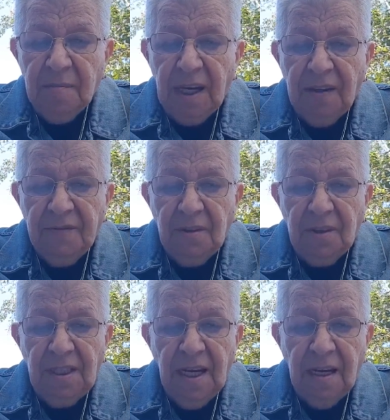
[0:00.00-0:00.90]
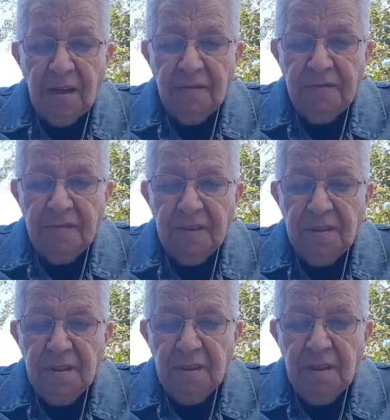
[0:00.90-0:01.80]
but have not love,
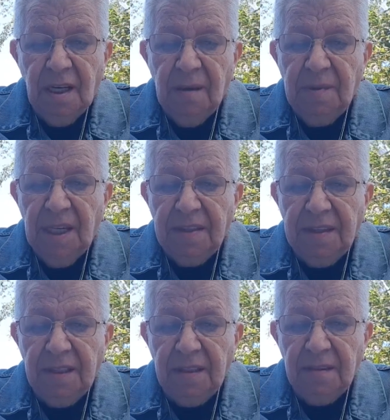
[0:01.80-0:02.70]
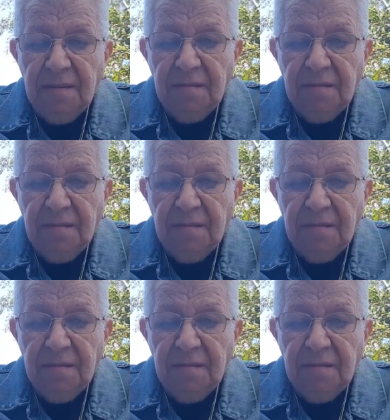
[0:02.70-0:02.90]
I am nothing.